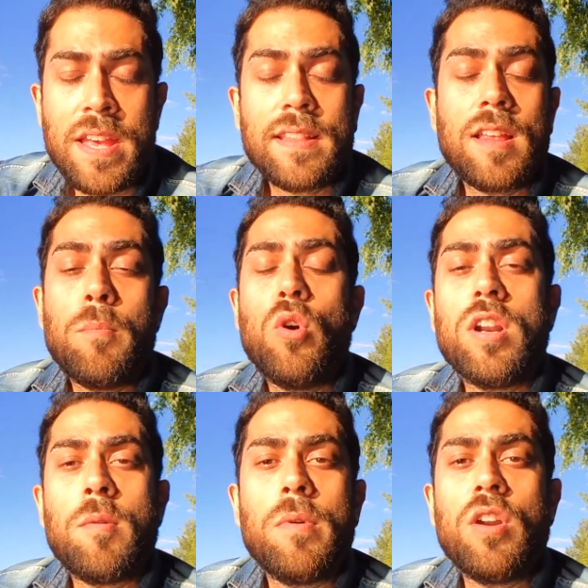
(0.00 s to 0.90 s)
The more
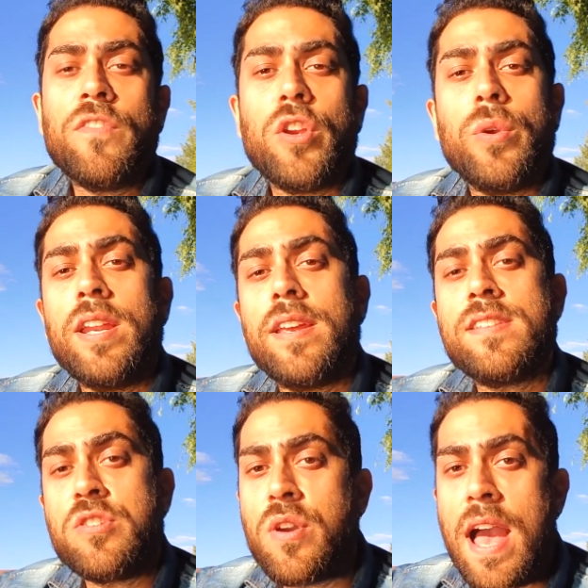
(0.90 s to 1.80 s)
number of queuing
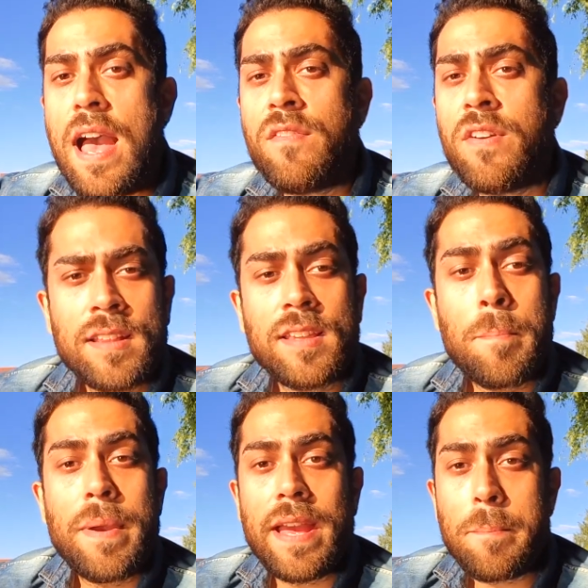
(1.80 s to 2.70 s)
days you have, the
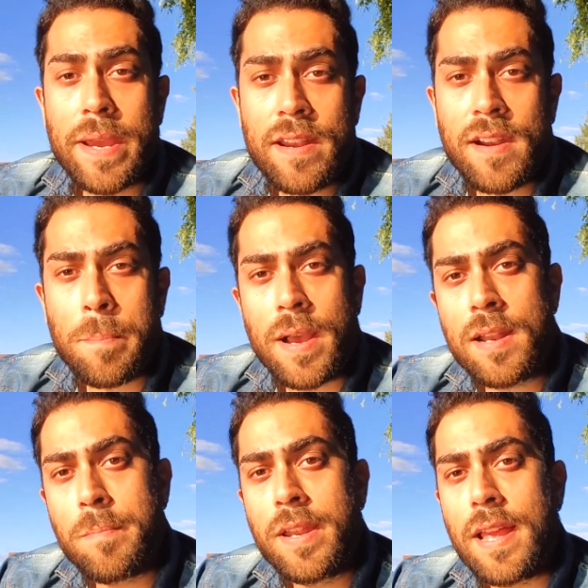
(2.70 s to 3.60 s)
better
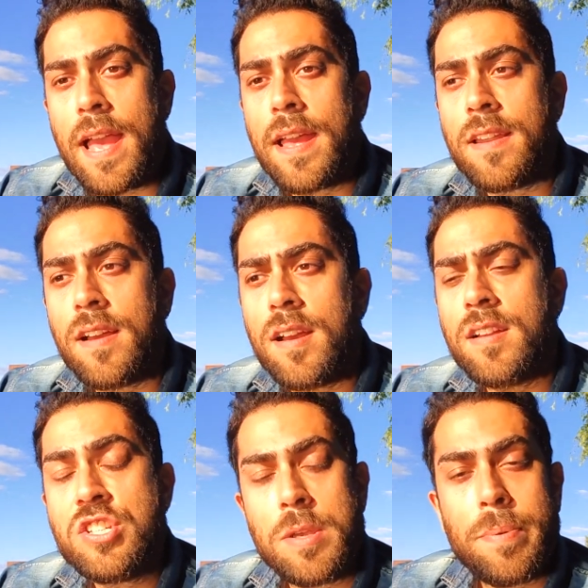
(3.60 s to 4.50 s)
apartment and
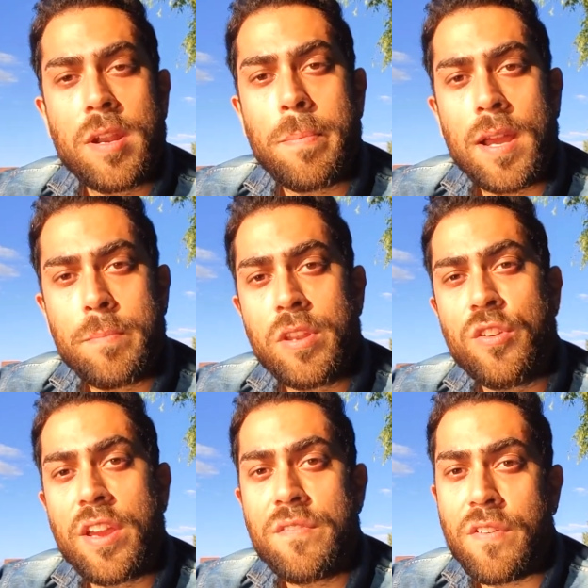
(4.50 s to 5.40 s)
cheaper apartment
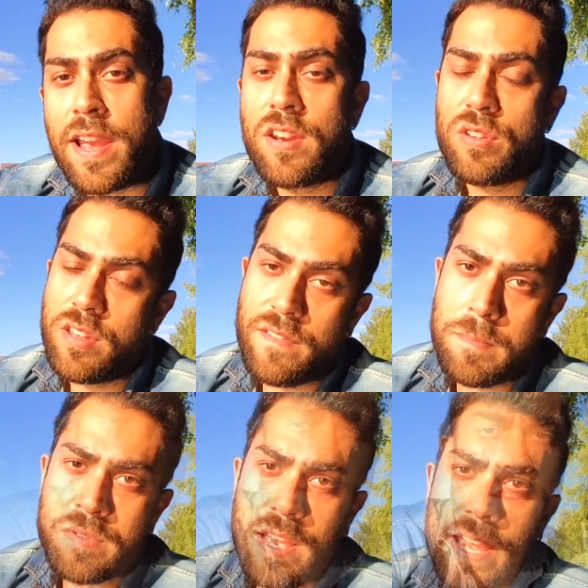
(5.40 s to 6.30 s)
you can find on their
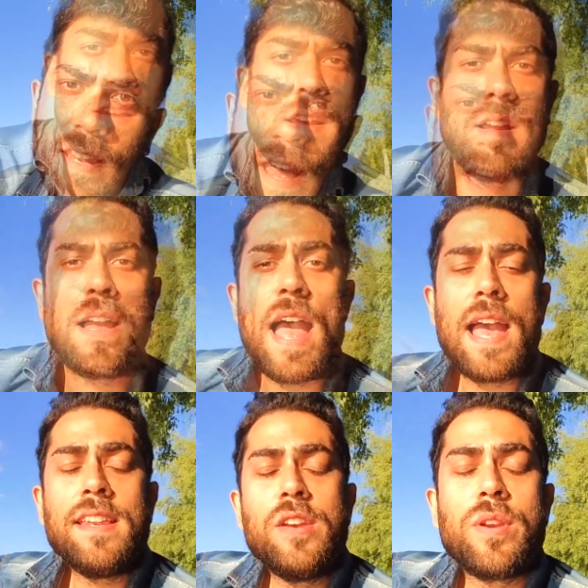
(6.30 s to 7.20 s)
website.
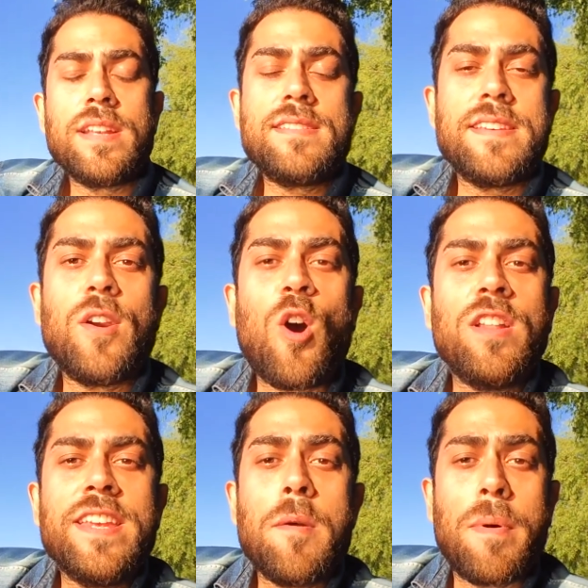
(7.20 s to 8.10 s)
And you can see
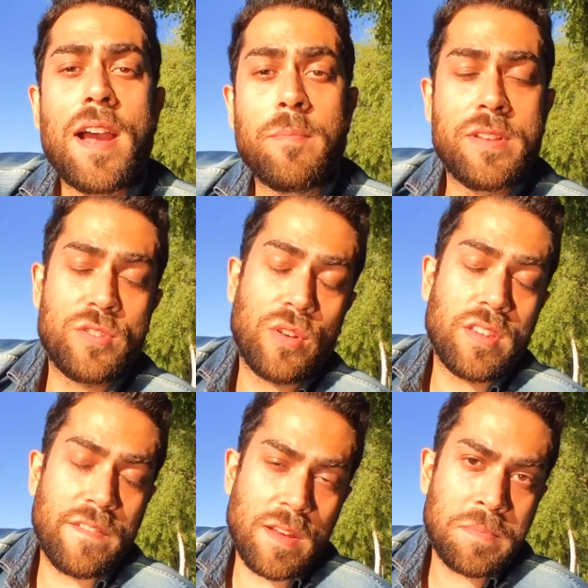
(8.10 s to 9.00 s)
all the apartments on
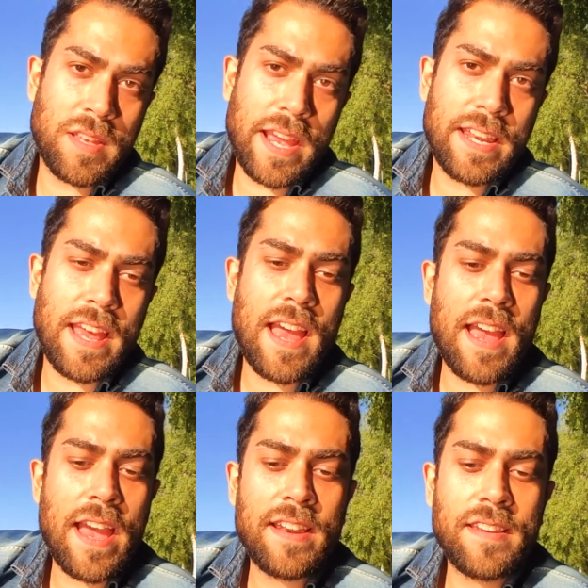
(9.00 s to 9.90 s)
their website,
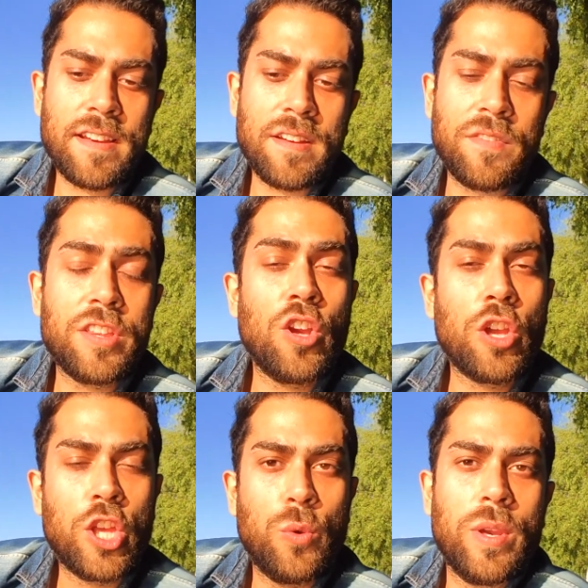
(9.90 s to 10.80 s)
and with your
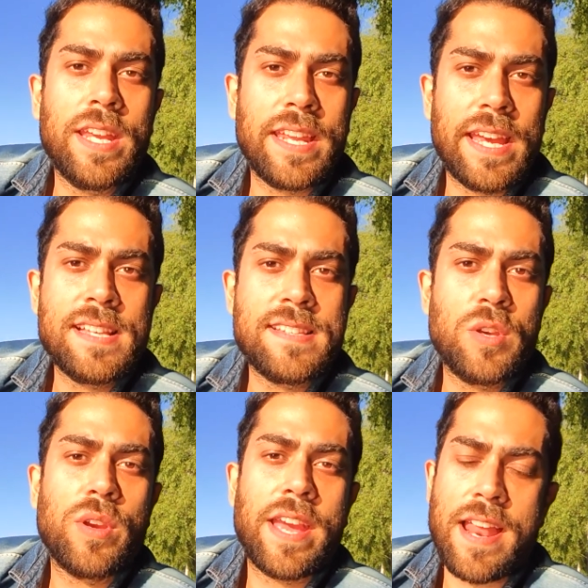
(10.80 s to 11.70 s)
queuing days
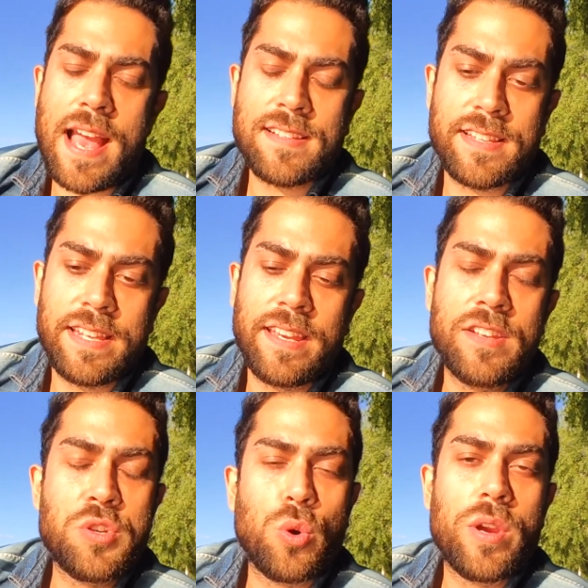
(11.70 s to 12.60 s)
you can
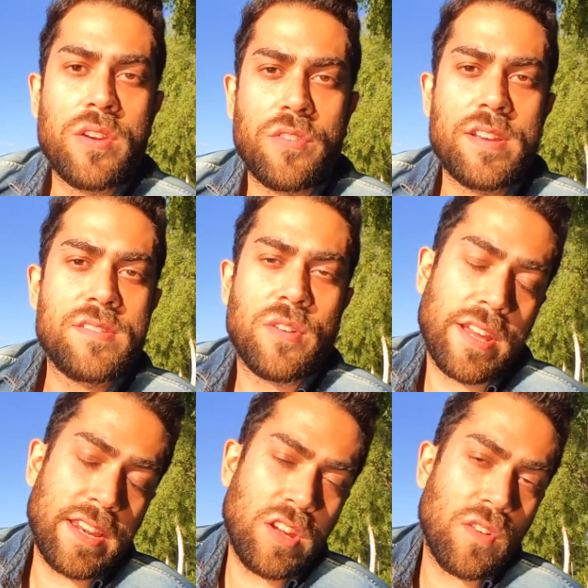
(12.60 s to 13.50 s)
actually show interest
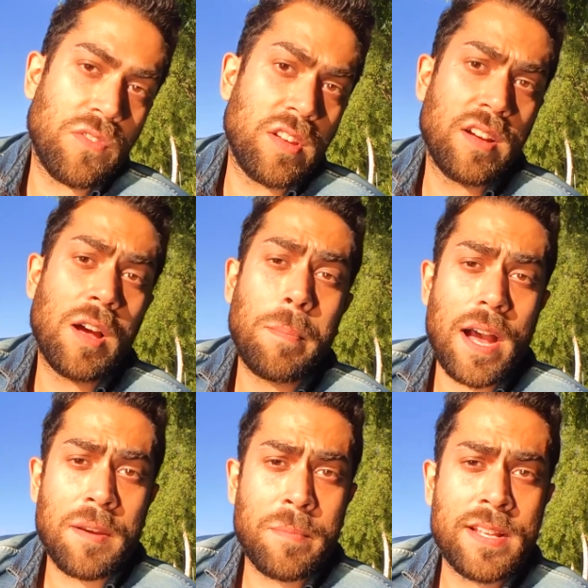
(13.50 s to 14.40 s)
on any of the
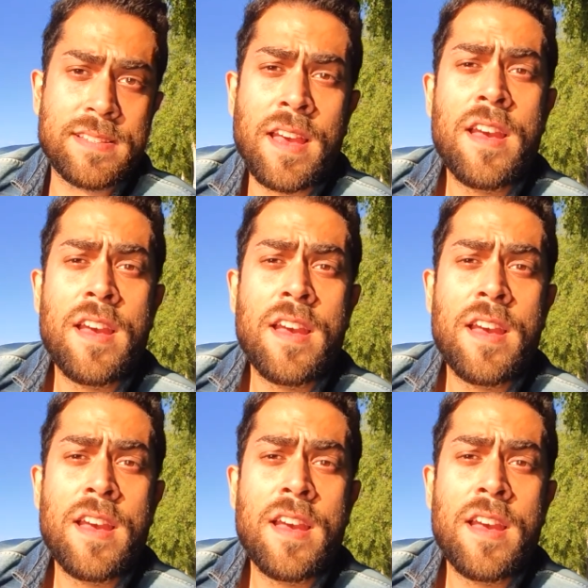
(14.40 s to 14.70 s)
apartments.